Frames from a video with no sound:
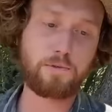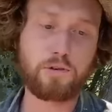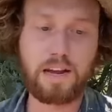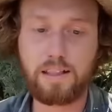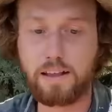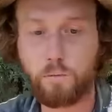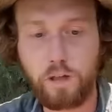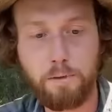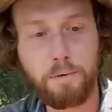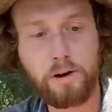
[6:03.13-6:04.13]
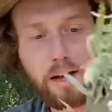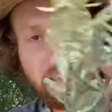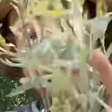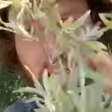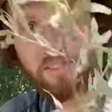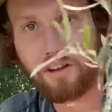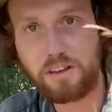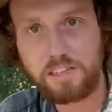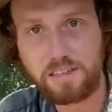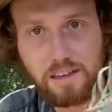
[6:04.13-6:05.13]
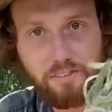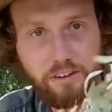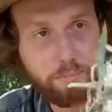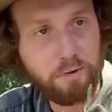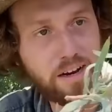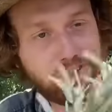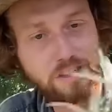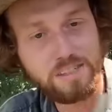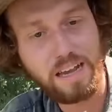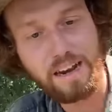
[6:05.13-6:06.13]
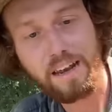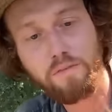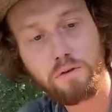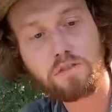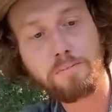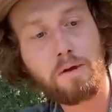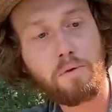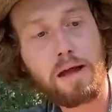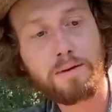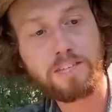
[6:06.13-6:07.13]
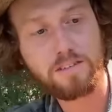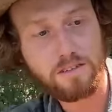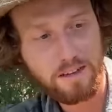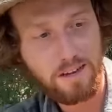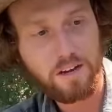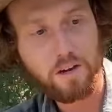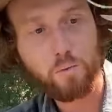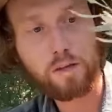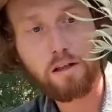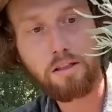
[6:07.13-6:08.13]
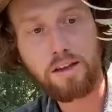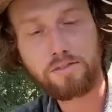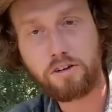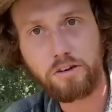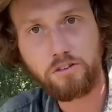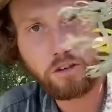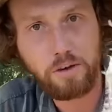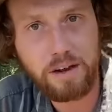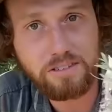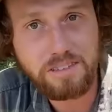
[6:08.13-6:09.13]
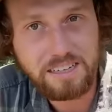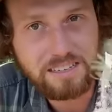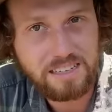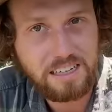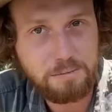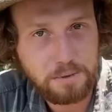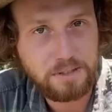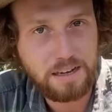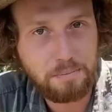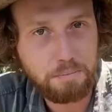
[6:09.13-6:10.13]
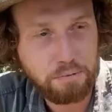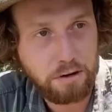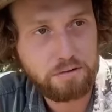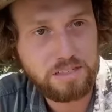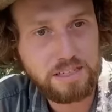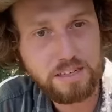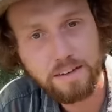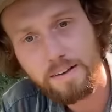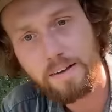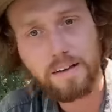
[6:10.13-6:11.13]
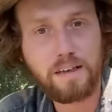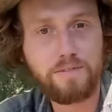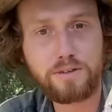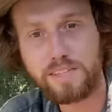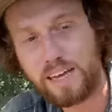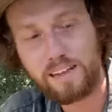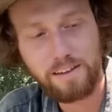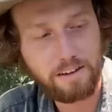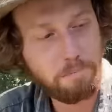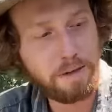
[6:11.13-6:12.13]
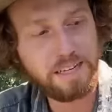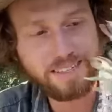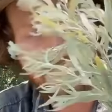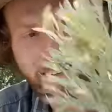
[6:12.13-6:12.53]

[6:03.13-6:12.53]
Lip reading: when I collect willow bark, I save all these leafy branches and I give those to my rabbits. Willow leaves are usually around 16% protein, give or take a little bit.